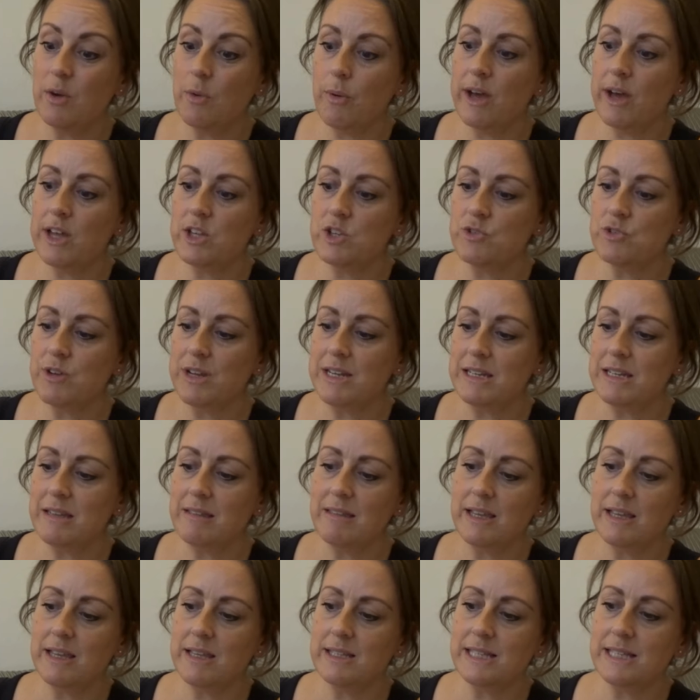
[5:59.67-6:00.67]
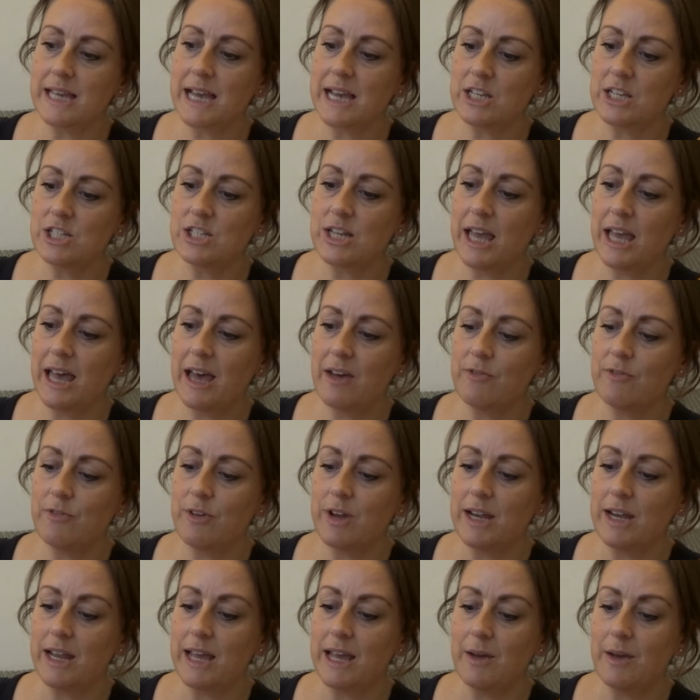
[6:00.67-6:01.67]
quite a trendy thing to actually have
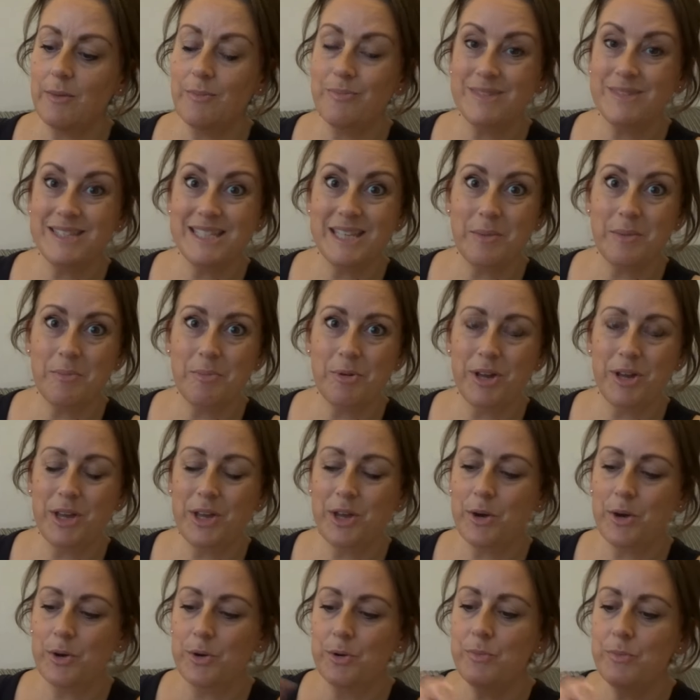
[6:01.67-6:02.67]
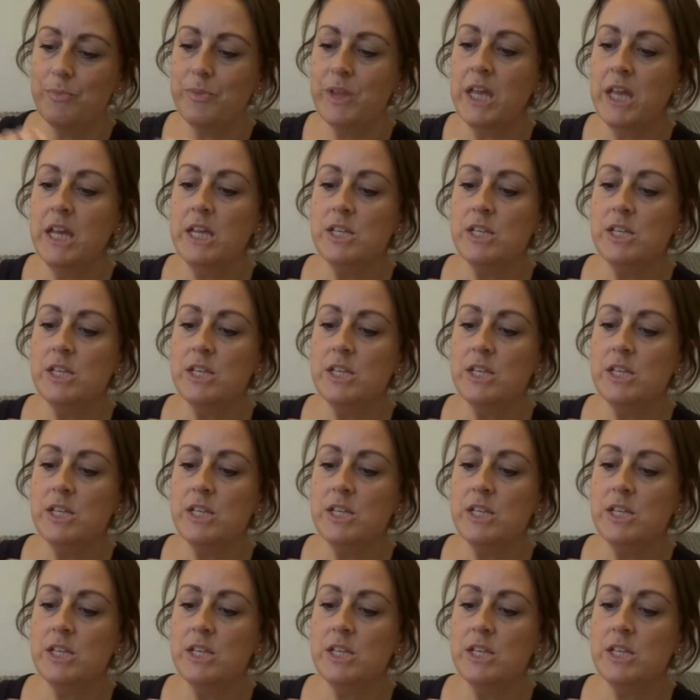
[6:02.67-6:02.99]
right now. Seem pretty cool.